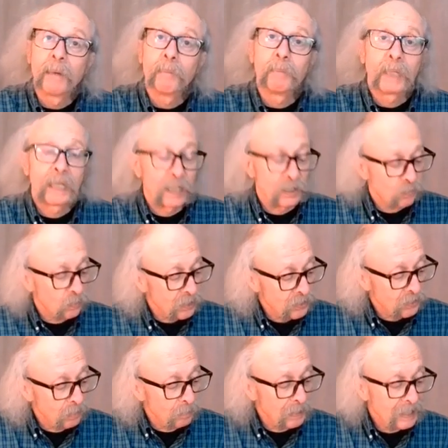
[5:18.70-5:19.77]
because we're
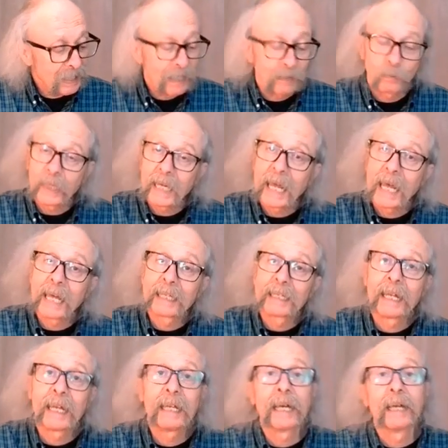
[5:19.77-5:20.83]
assuming that we had
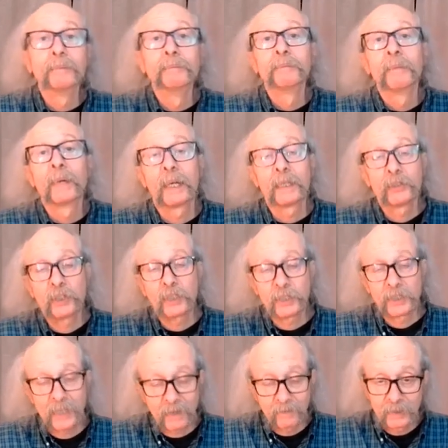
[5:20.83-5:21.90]
a
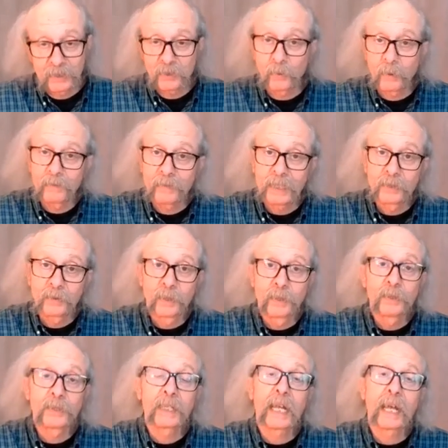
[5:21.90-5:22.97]
G7, so we've
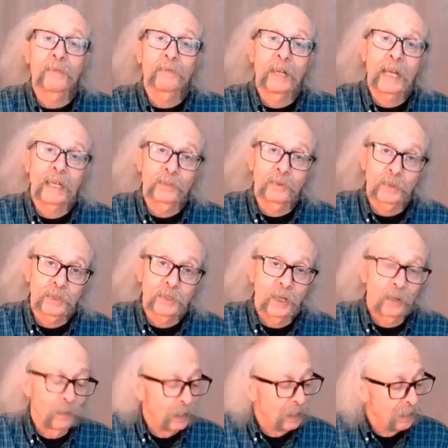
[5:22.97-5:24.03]
introduced the F natural. So